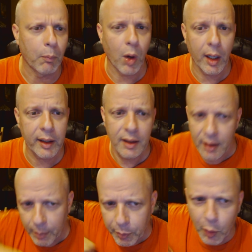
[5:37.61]
I'm
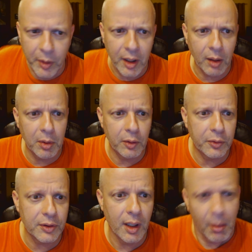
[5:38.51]
rocking it. I'm throwing
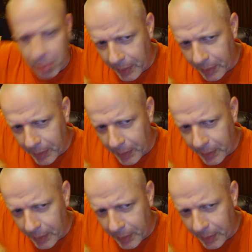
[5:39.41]
elbows.